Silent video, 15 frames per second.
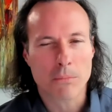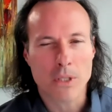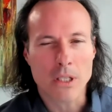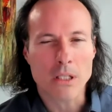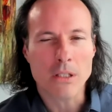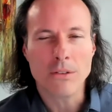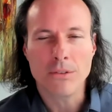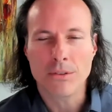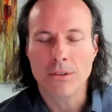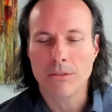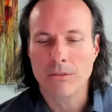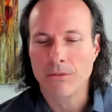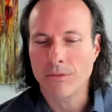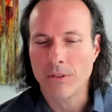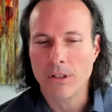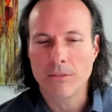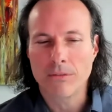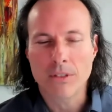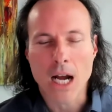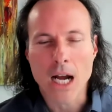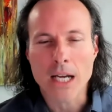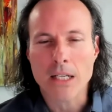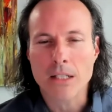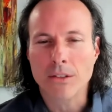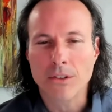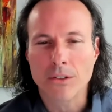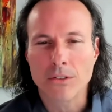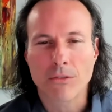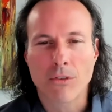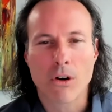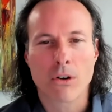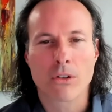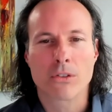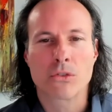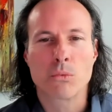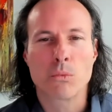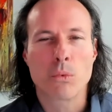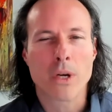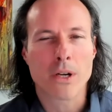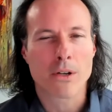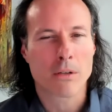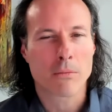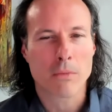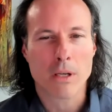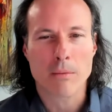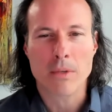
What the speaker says: piece of guidance as far as where to maybe